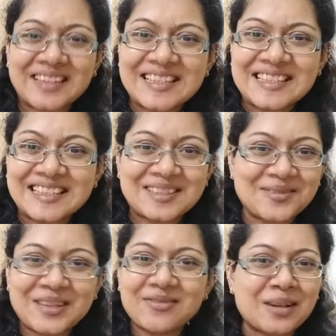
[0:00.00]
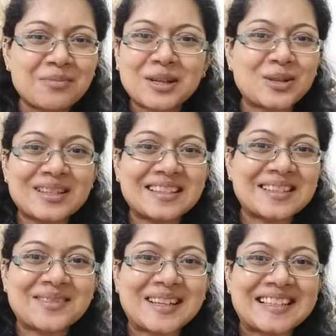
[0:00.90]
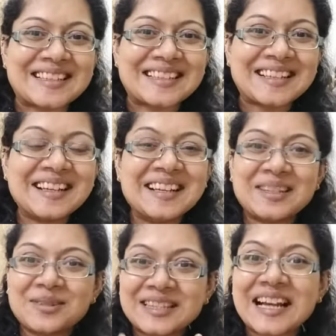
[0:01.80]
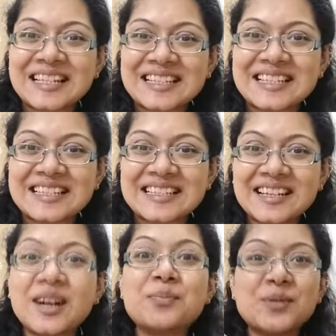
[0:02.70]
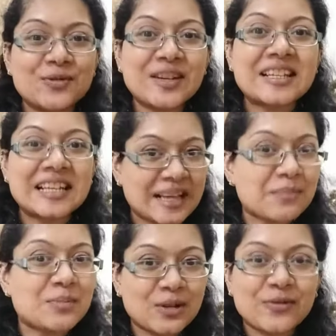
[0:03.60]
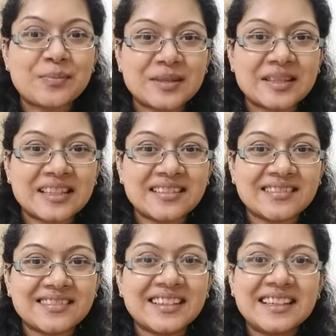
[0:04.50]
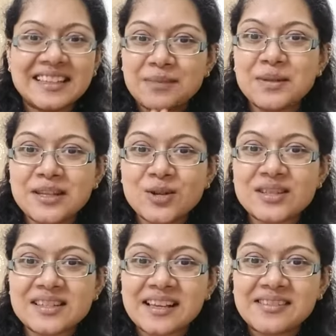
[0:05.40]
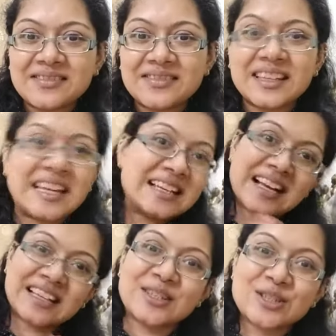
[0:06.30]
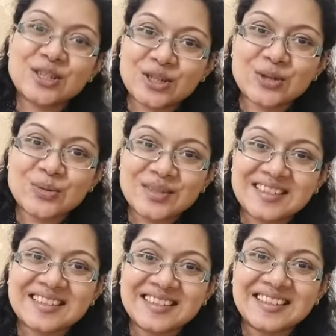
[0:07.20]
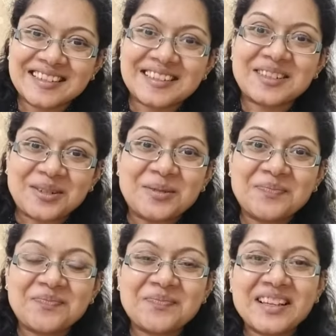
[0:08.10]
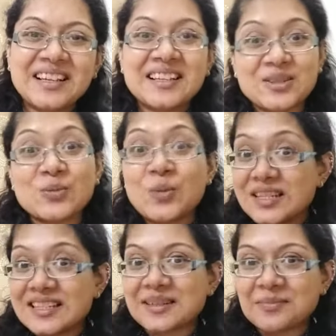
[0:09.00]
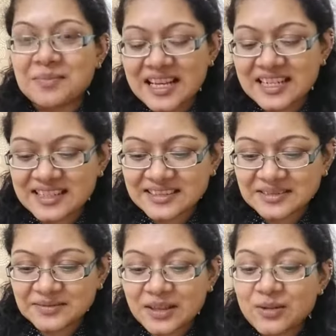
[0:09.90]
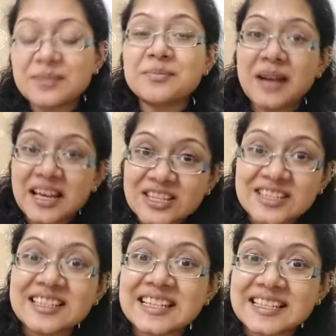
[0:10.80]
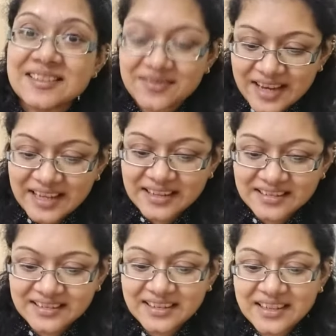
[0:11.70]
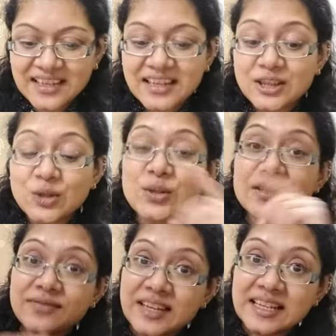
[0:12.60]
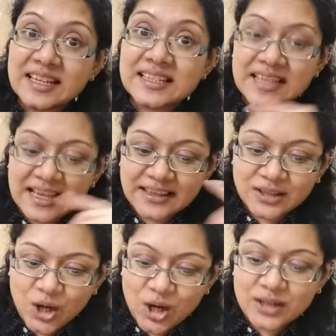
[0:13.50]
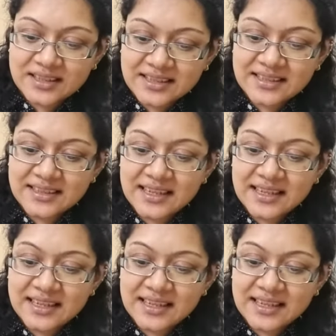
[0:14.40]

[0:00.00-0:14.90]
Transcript: Isn't it? So, we have come across this phrase. Now, that is a perfect example of empathy. Keeping yourself in others' shoes, you know. So what is compassion? Now compassion is when those feelings and thoughts